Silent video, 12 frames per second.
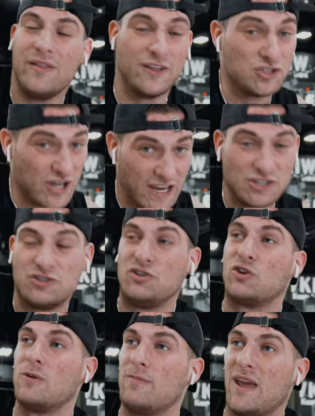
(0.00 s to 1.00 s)
the changes
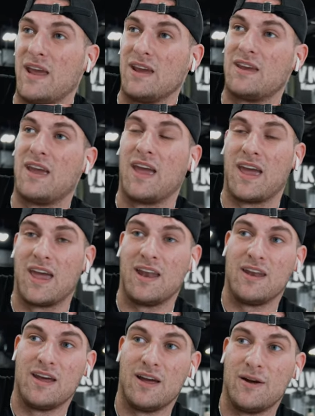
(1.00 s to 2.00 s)
you can make,
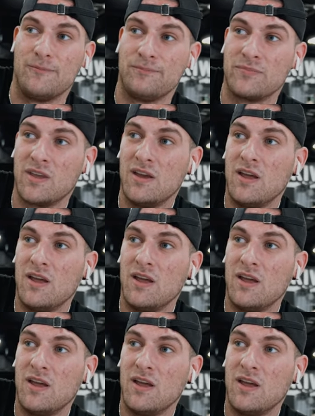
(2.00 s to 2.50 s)
and um,